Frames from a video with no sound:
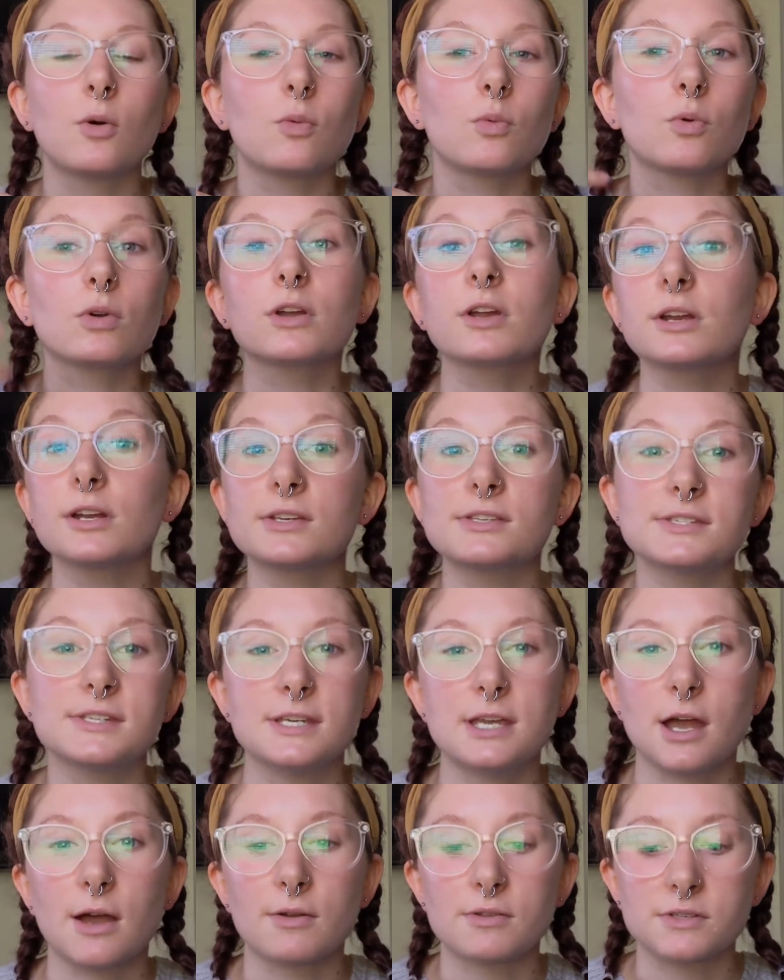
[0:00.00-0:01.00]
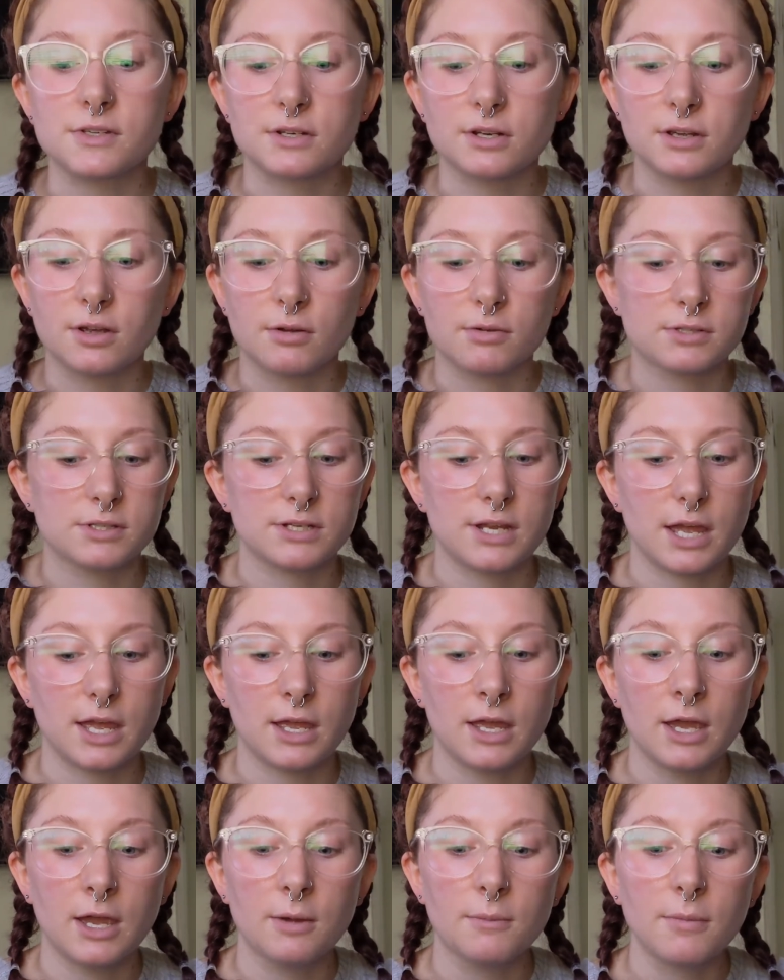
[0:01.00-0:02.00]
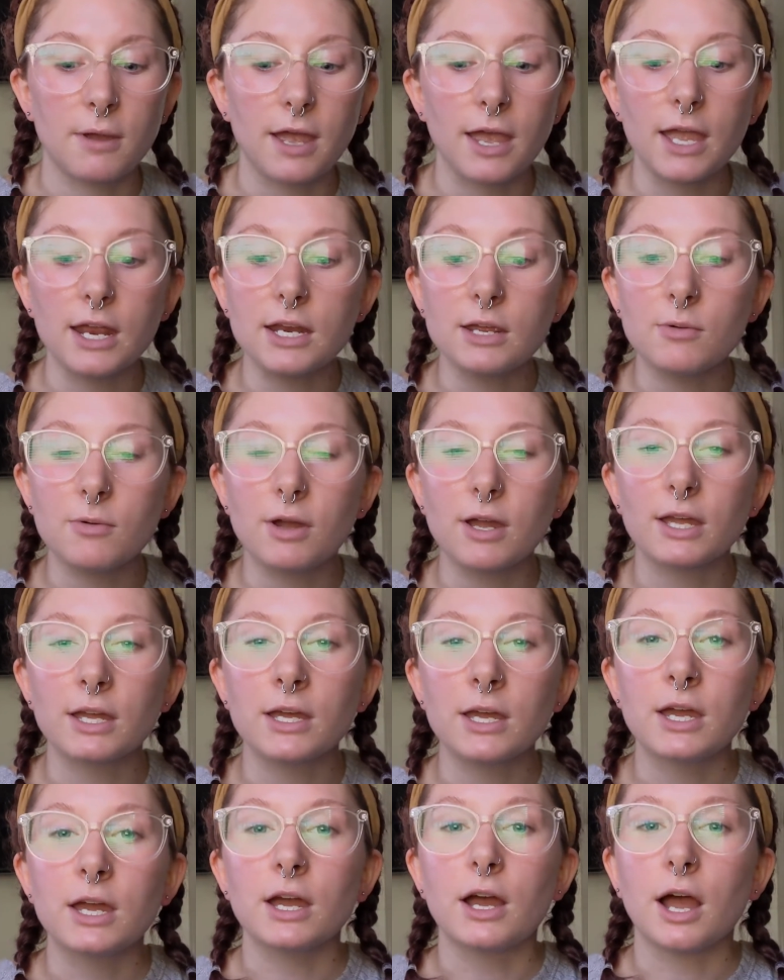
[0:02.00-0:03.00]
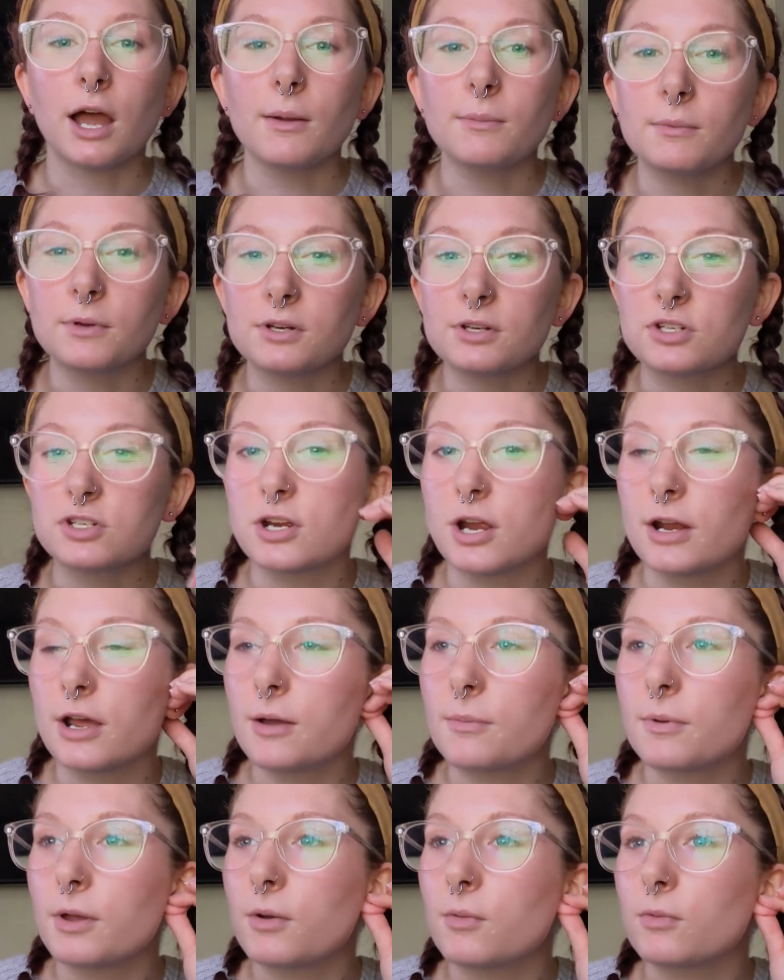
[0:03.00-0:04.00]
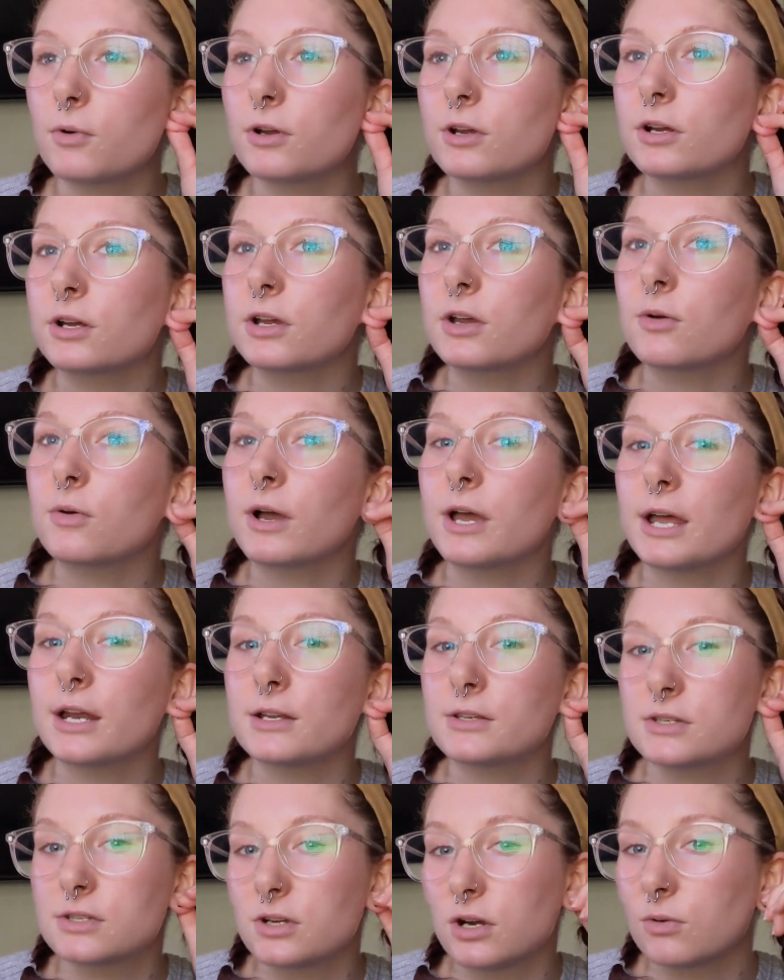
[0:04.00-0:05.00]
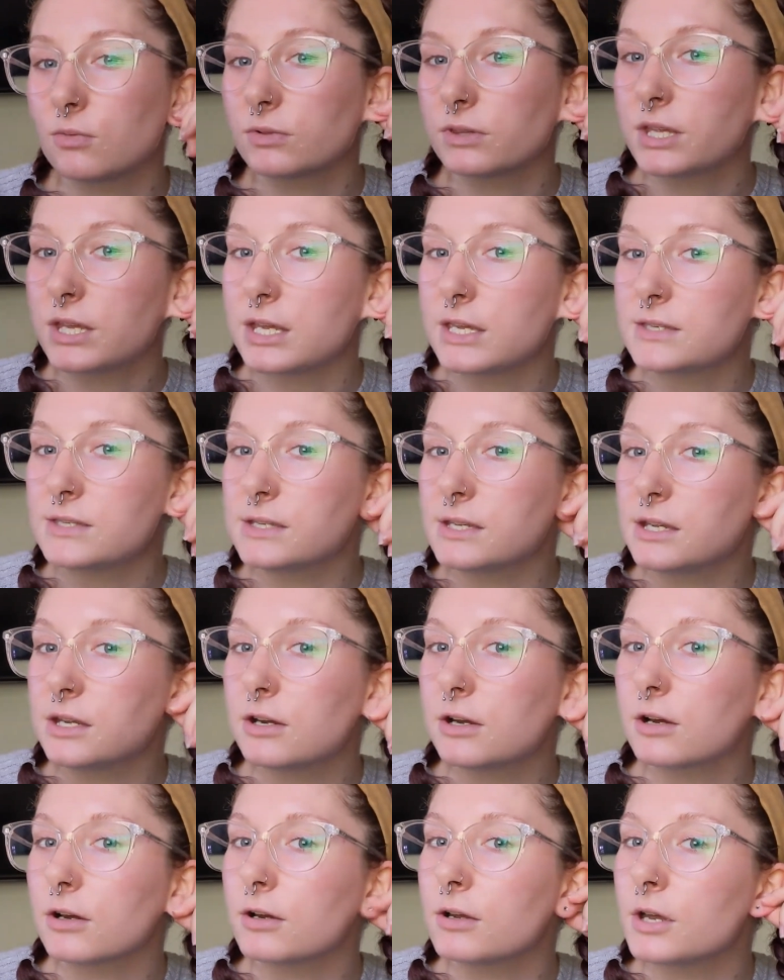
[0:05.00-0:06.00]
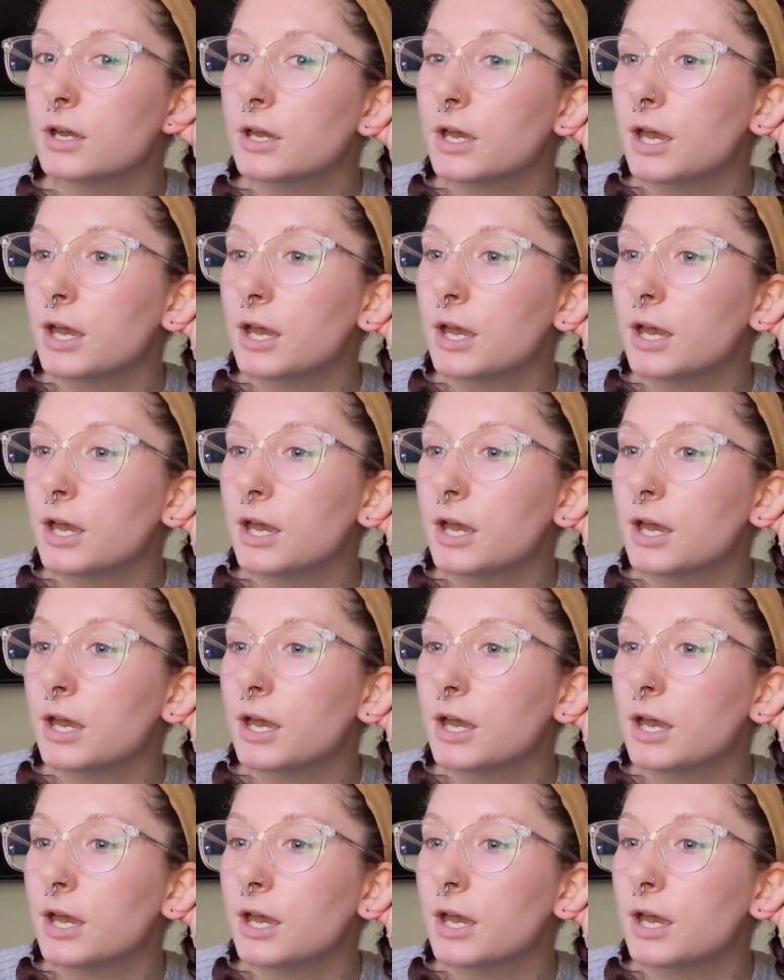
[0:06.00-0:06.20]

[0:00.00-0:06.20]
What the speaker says: We're gonna see how it's gonna go today. But anyway, I'm gonna shut up and we're gonna go ahead and start with the easy ear.